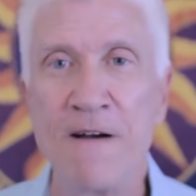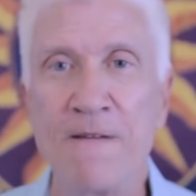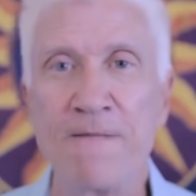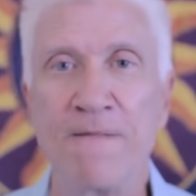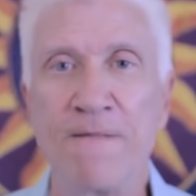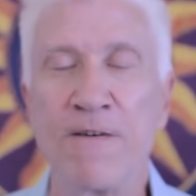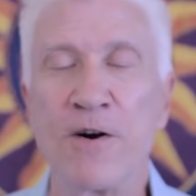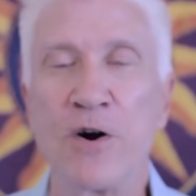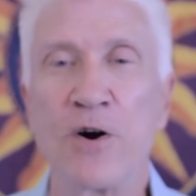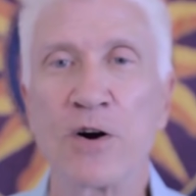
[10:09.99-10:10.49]

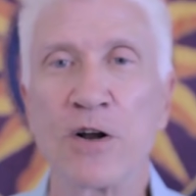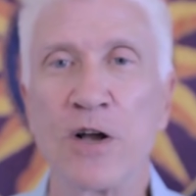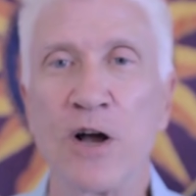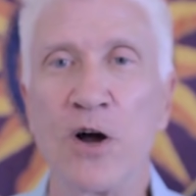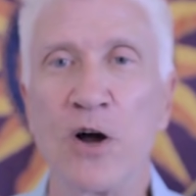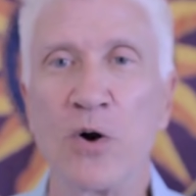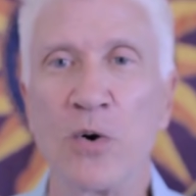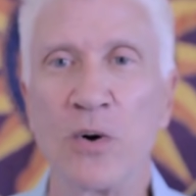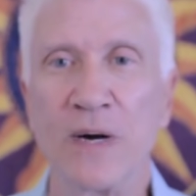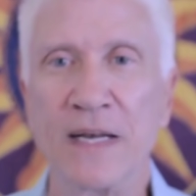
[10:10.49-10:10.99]

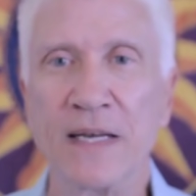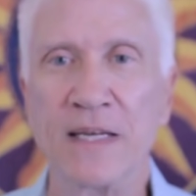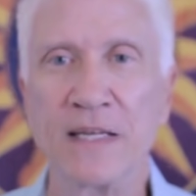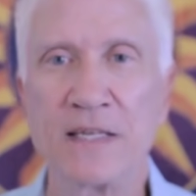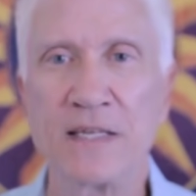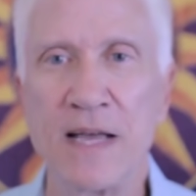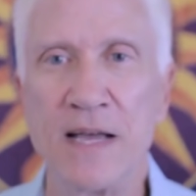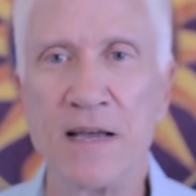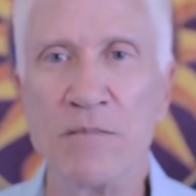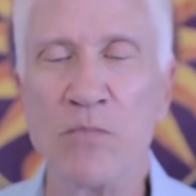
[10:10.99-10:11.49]
Virgo
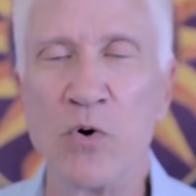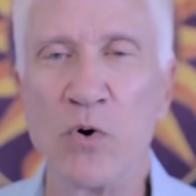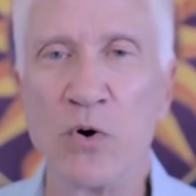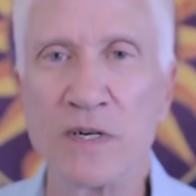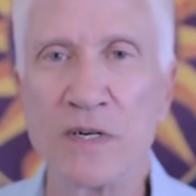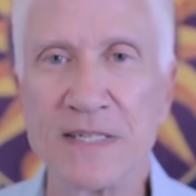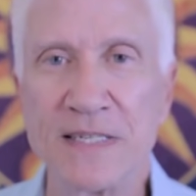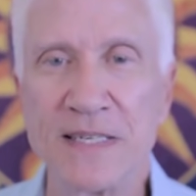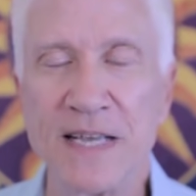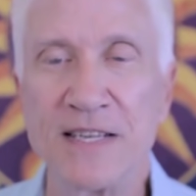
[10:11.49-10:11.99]
is a
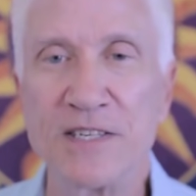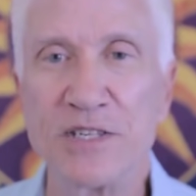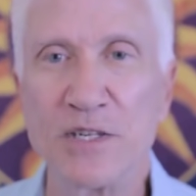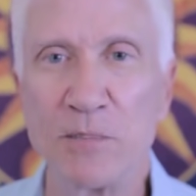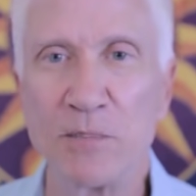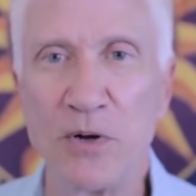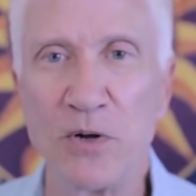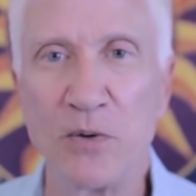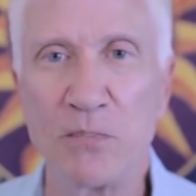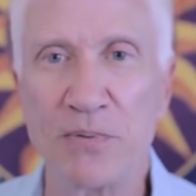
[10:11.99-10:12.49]
more
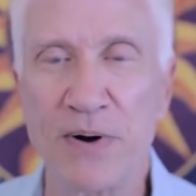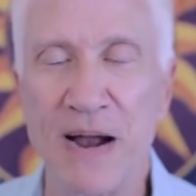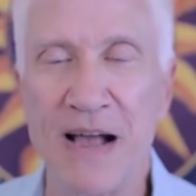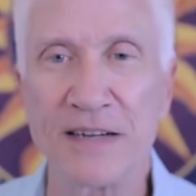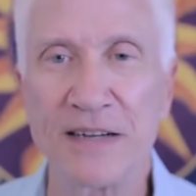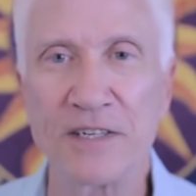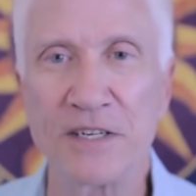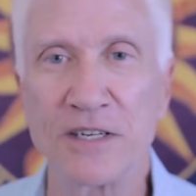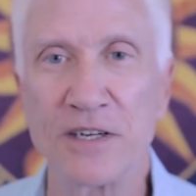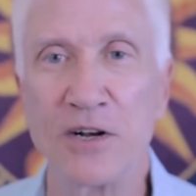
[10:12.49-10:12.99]
sensible,
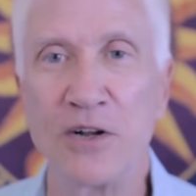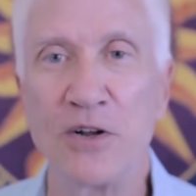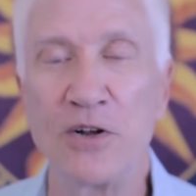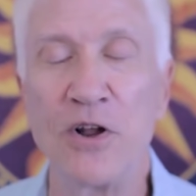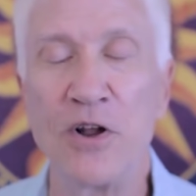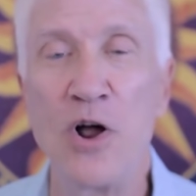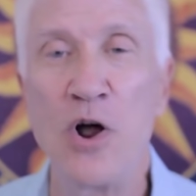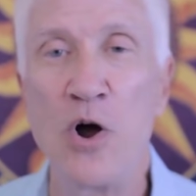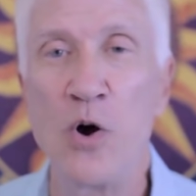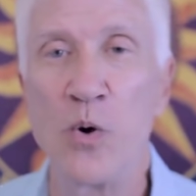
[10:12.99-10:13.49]

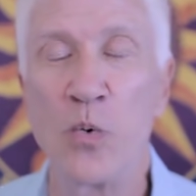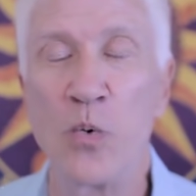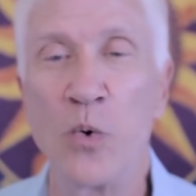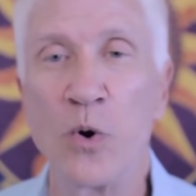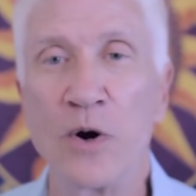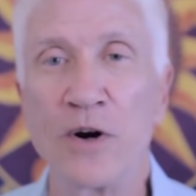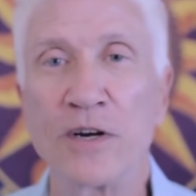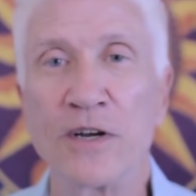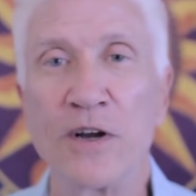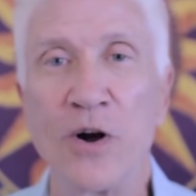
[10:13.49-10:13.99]
practical,
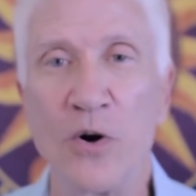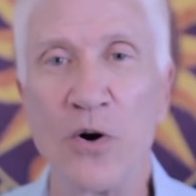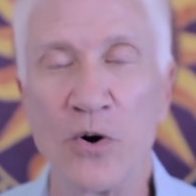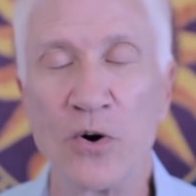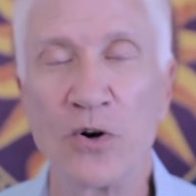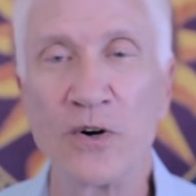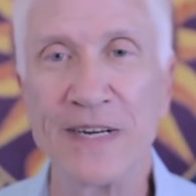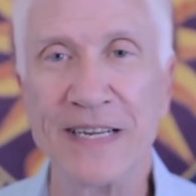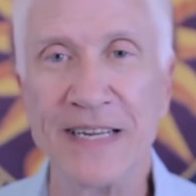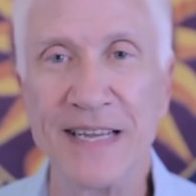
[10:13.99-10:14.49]

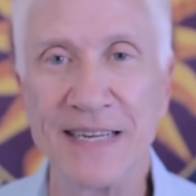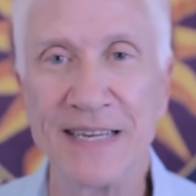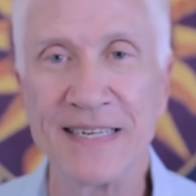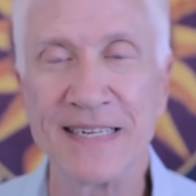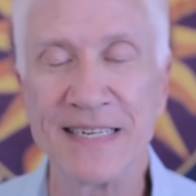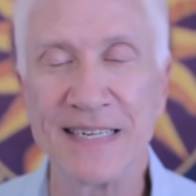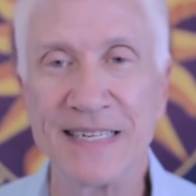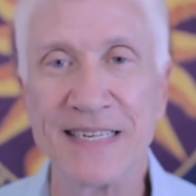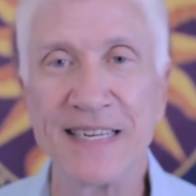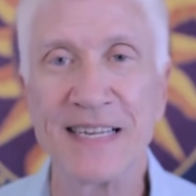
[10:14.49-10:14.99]

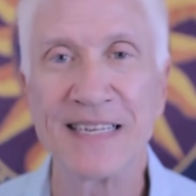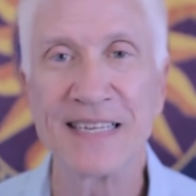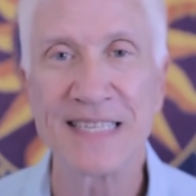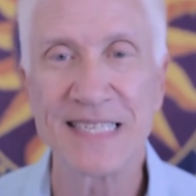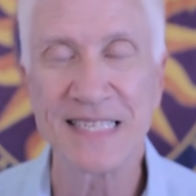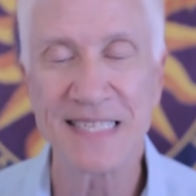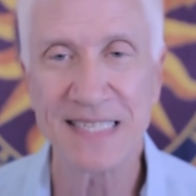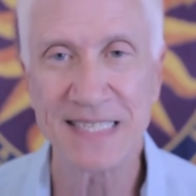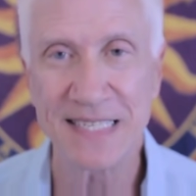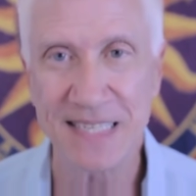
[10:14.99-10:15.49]
work-oriented
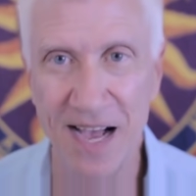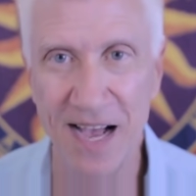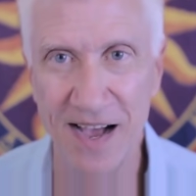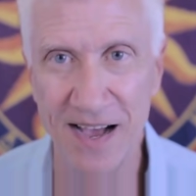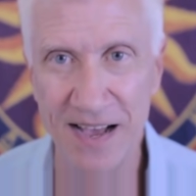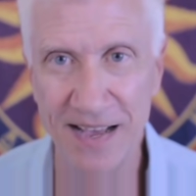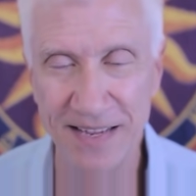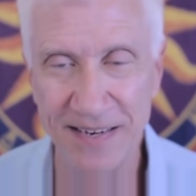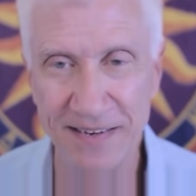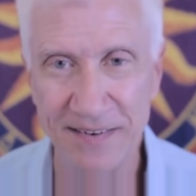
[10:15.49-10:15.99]

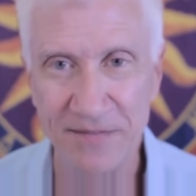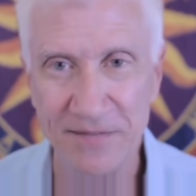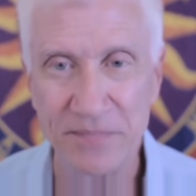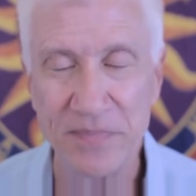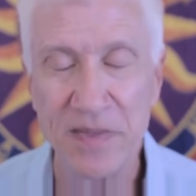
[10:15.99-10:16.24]
sign.